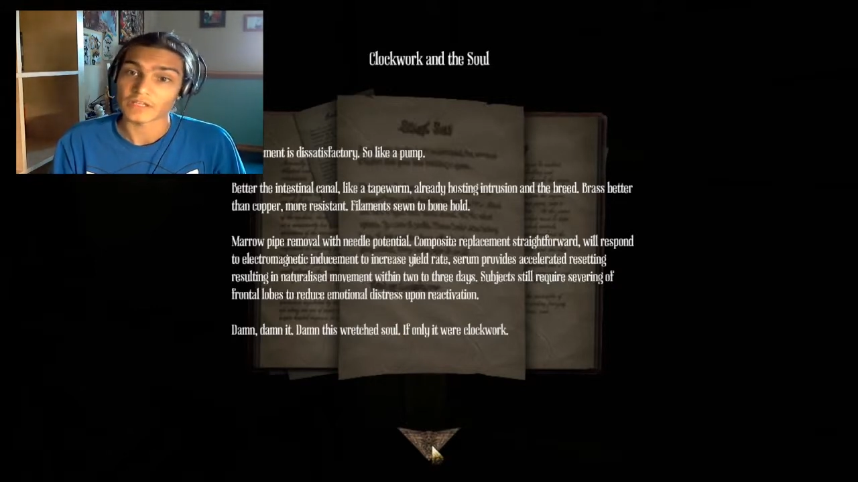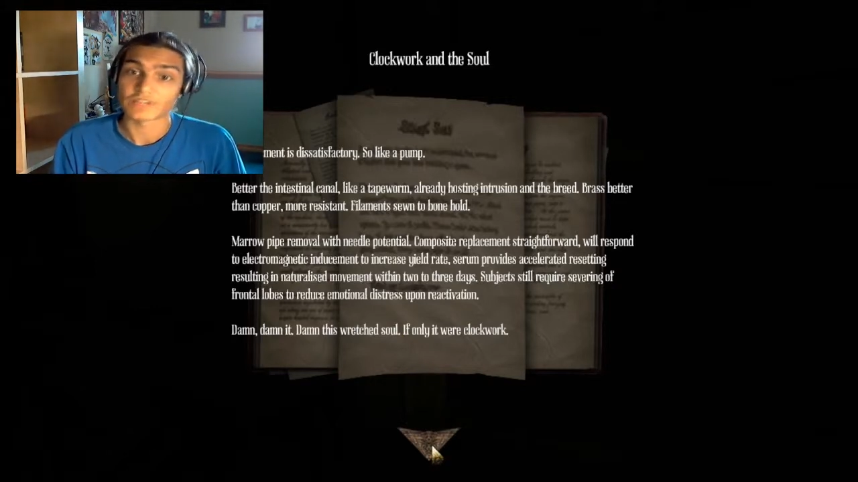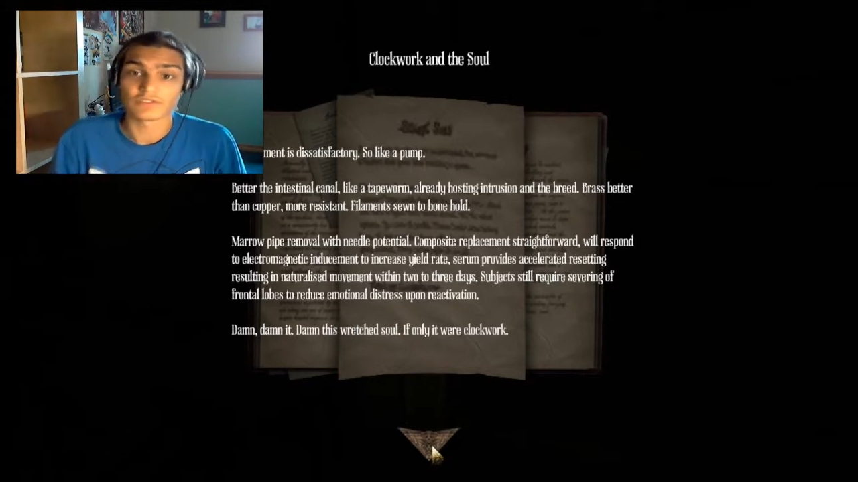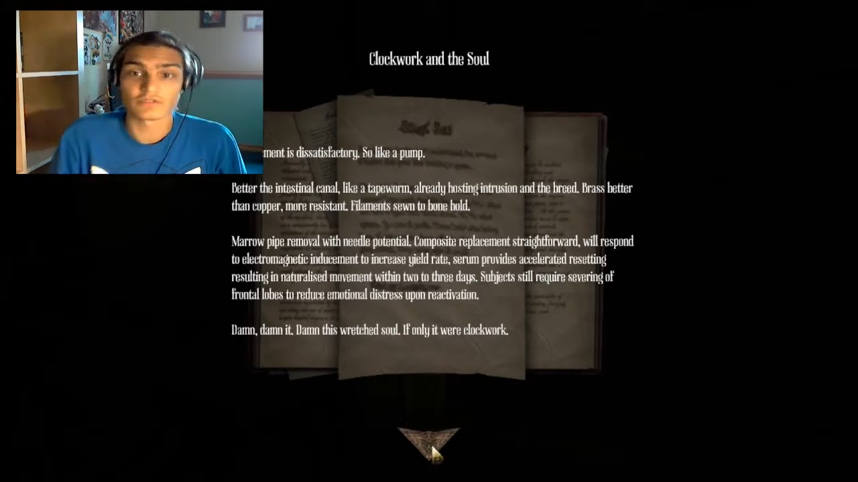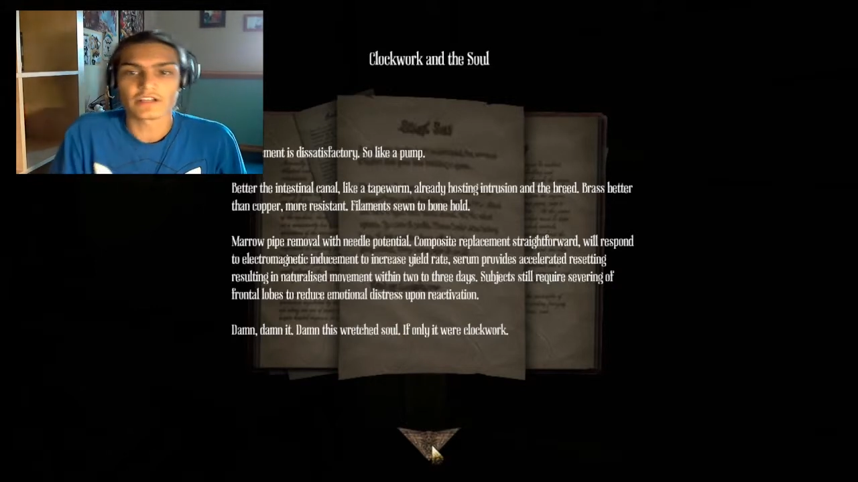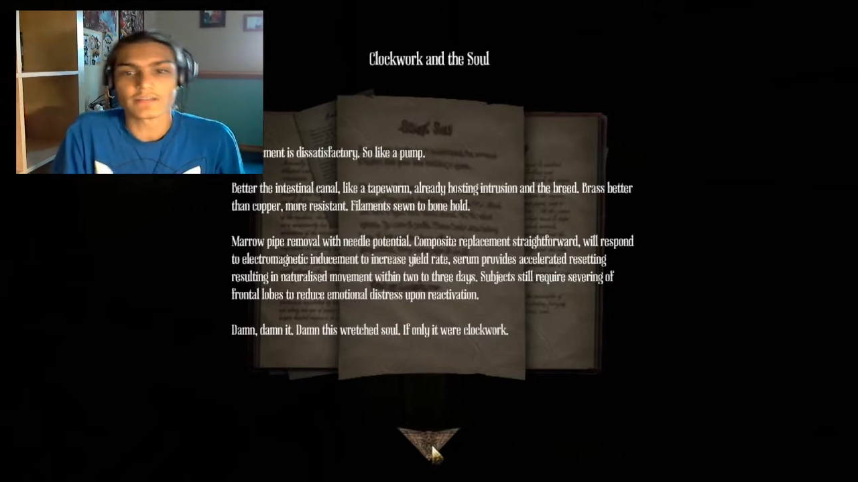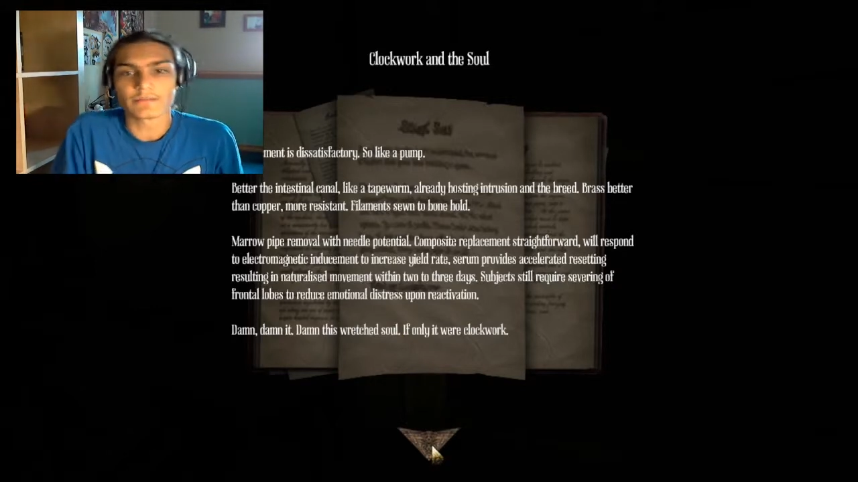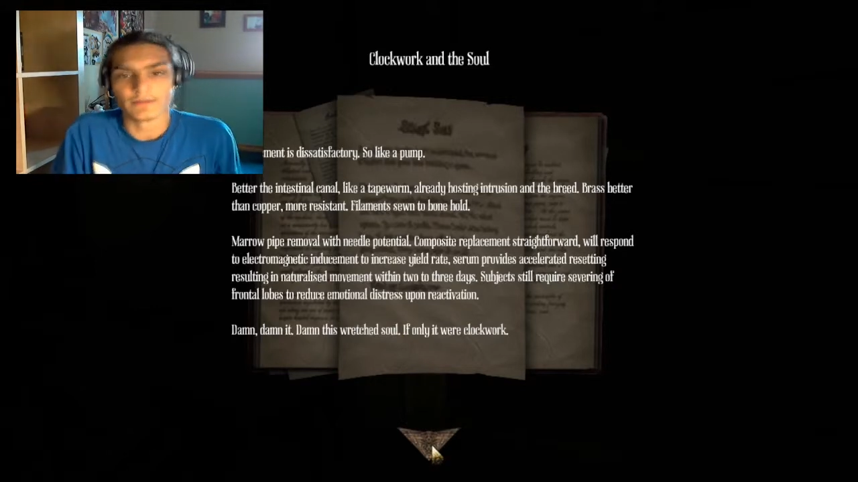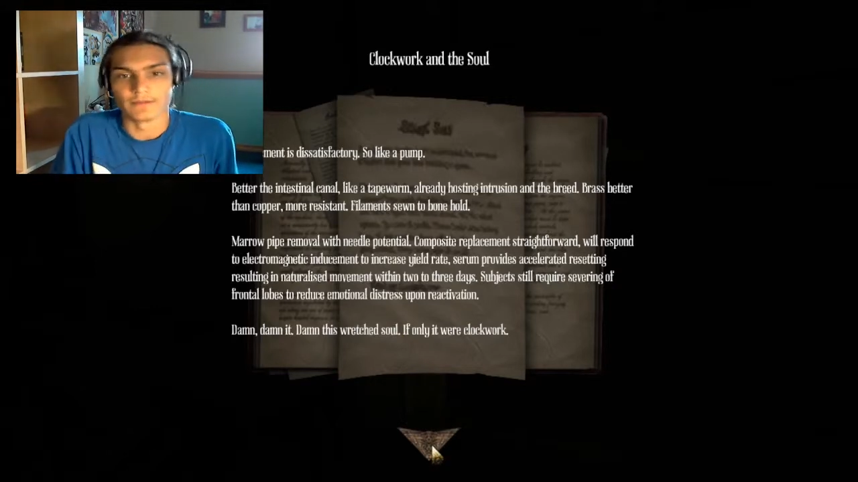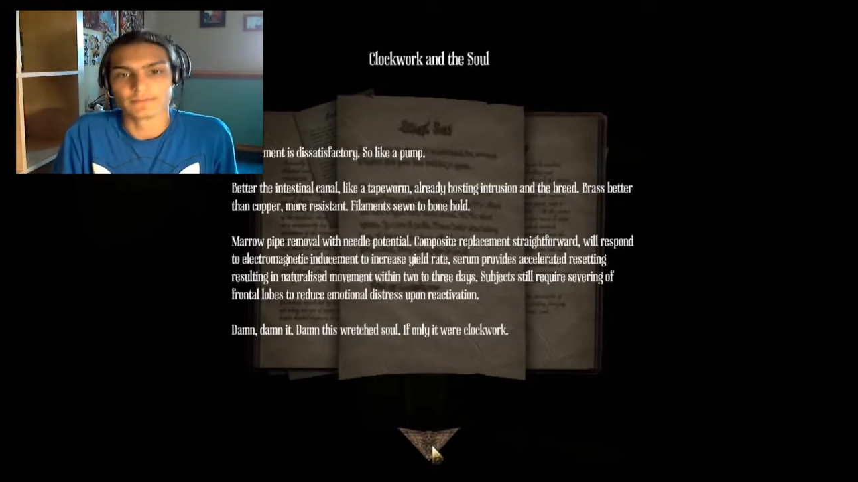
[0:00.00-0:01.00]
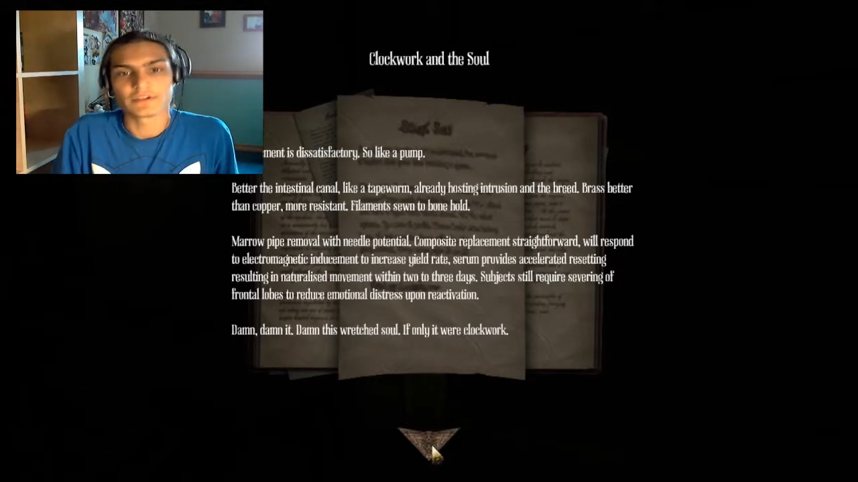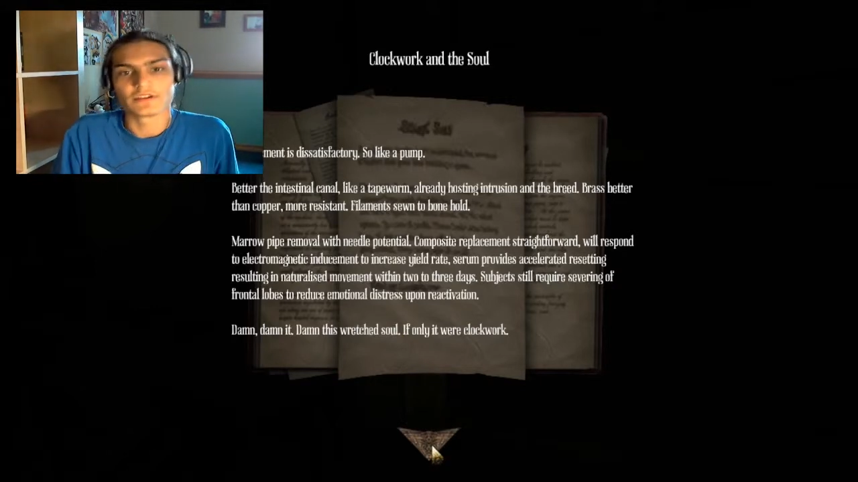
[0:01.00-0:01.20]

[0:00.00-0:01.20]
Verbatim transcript: So like a pump.